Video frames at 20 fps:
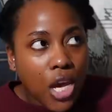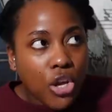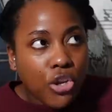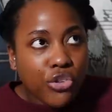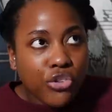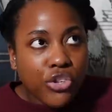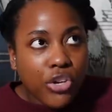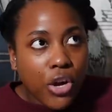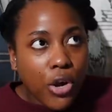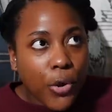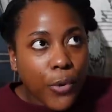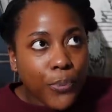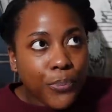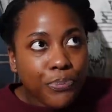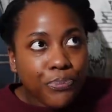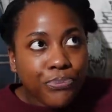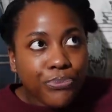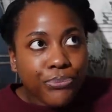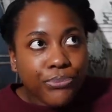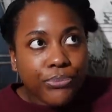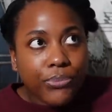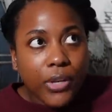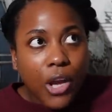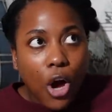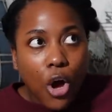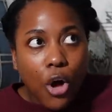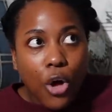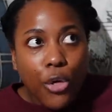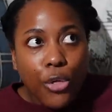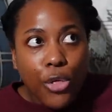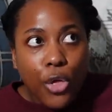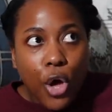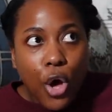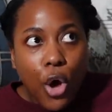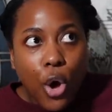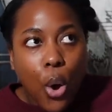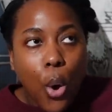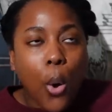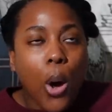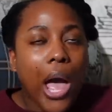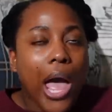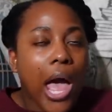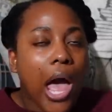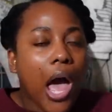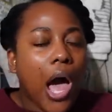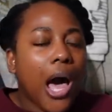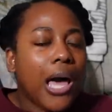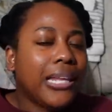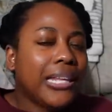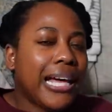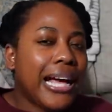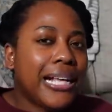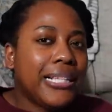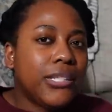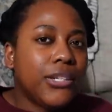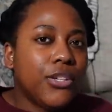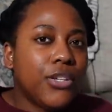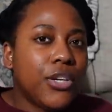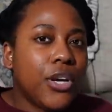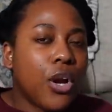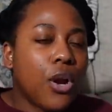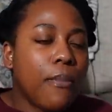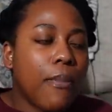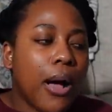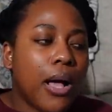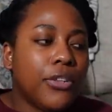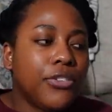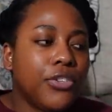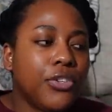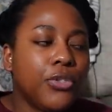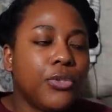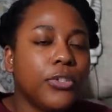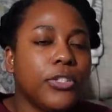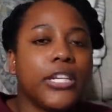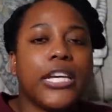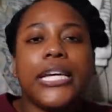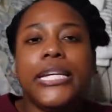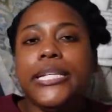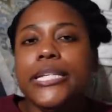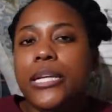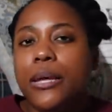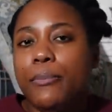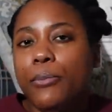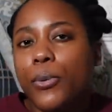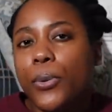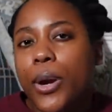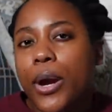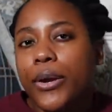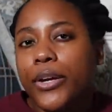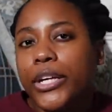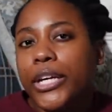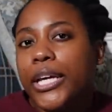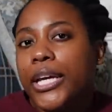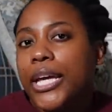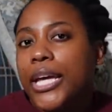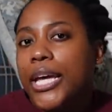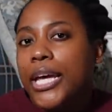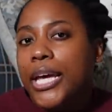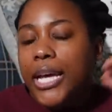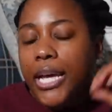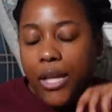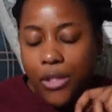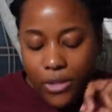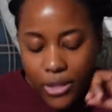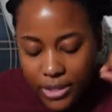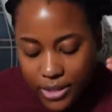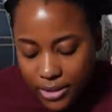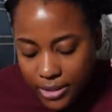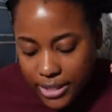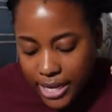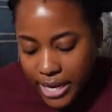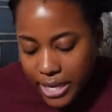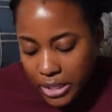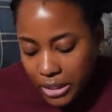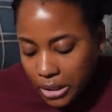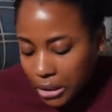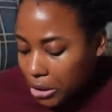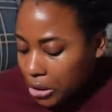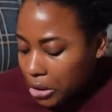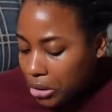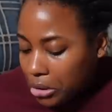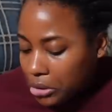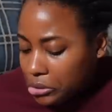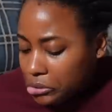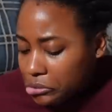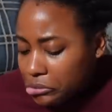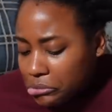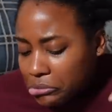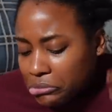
So although Eliza and Her Monsters was a contemporary, and this is like a little